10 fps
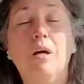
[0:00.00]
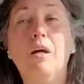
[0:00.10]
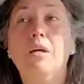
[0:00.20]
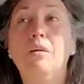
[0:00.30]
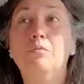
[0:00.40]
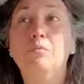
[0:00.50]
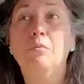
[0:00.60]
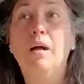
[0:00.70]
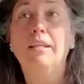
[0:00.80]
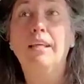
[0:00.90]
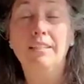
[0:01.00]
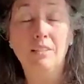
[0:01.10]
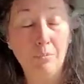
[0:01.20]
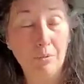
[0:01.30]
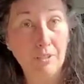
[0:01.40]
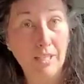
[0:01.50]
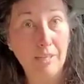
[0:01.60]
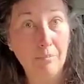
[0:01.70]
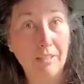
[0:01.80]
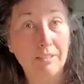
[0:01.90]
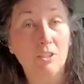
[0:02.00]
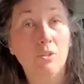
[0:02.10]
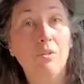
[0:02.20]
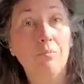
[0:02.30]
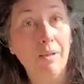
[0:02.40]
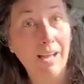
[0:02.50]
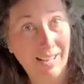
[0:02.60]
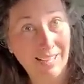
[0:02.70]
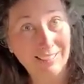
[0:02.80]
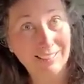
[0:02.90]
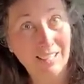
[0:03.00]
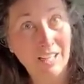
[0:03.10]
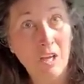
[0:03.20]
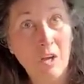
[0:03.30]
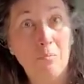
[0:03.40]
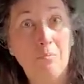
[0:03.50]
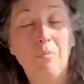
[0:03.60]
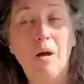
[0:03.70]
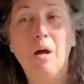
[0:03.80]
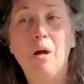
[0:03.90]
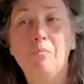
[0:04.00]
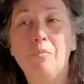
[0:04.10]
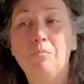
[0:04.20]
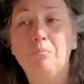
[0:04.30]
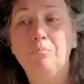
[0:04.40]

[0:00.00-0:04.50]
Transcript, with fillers: Uh, I like the butane because it's so compact. Mm -hmm. um,